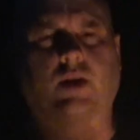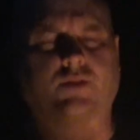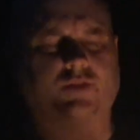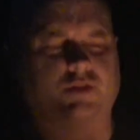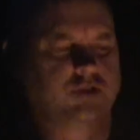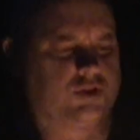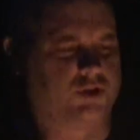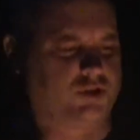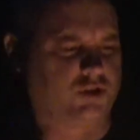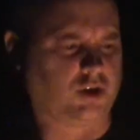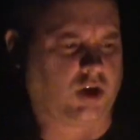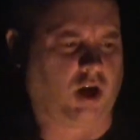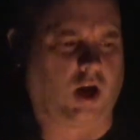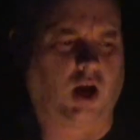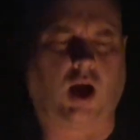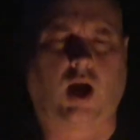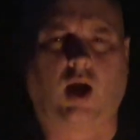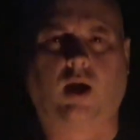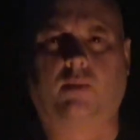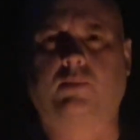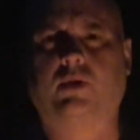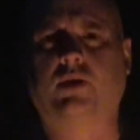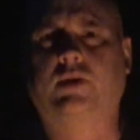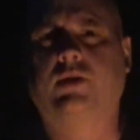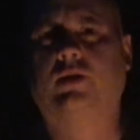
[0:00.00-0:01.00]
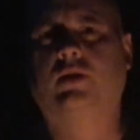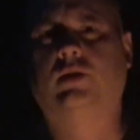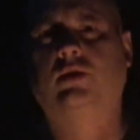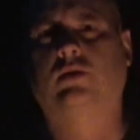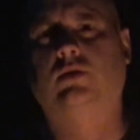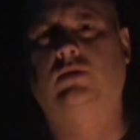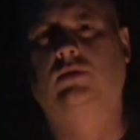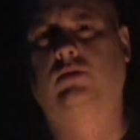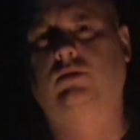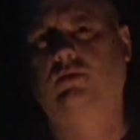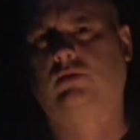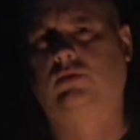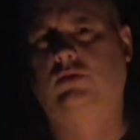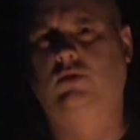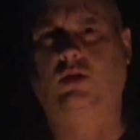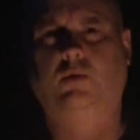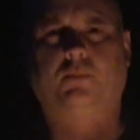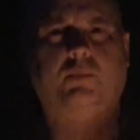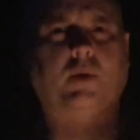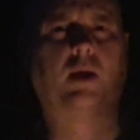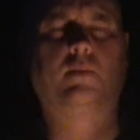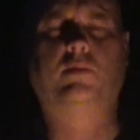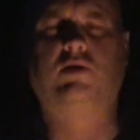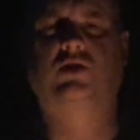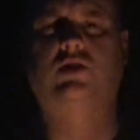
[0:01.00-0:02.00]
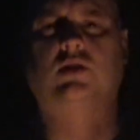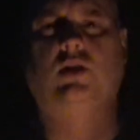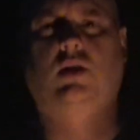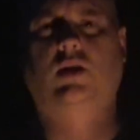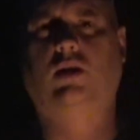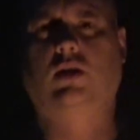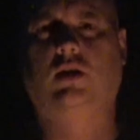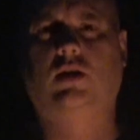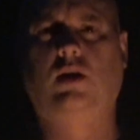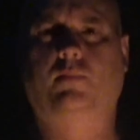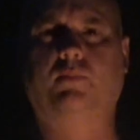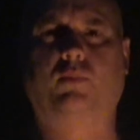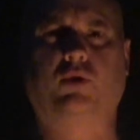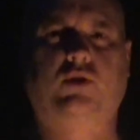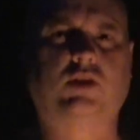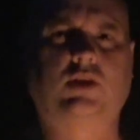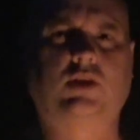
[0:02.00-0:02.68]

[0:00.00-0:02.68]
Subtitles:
got this job, babysitting a couple